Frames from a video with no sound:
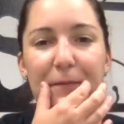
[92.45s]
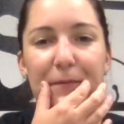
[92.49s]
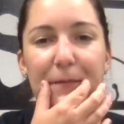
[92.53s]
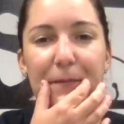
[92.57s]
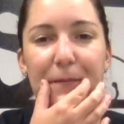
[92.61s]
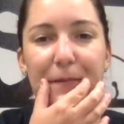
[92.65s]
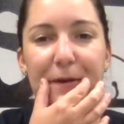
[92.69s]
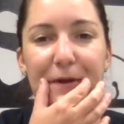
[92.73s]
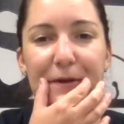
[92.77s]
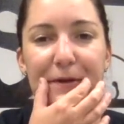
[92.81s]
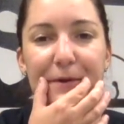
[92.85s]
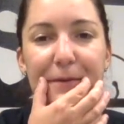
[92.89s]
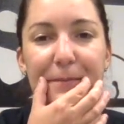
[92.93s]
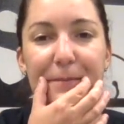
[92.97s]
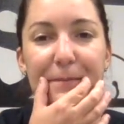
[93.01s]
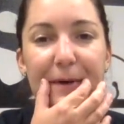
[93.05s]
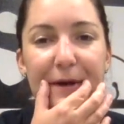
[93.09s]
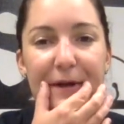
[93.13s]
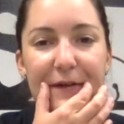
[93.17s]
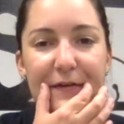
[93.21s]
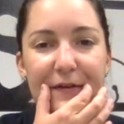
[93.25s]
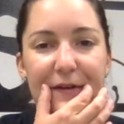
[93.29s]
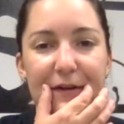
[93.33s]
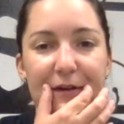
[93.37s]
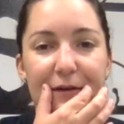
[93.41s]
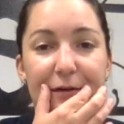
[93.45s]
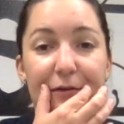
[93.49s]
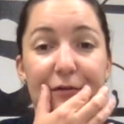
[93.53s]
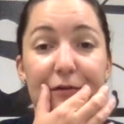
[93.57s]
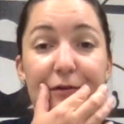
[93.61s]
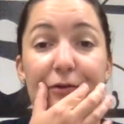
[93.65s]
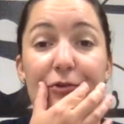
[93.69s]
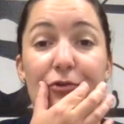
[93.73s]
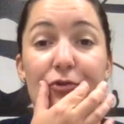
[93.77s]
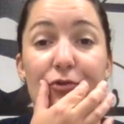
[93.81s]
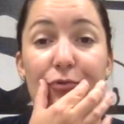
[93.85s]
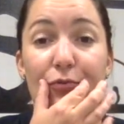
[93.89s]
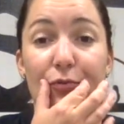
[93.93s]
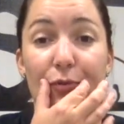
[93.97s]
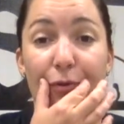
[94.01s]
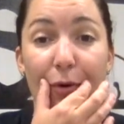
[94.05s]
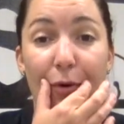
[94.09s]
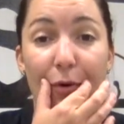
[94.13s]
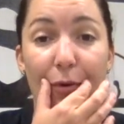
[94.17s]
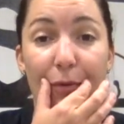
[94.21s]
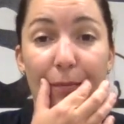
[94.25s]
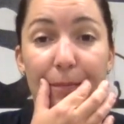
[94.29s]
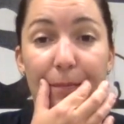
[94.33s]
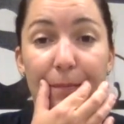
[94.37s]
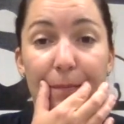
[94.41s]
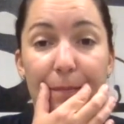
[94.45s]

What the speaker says: when you're buzzing, there's control.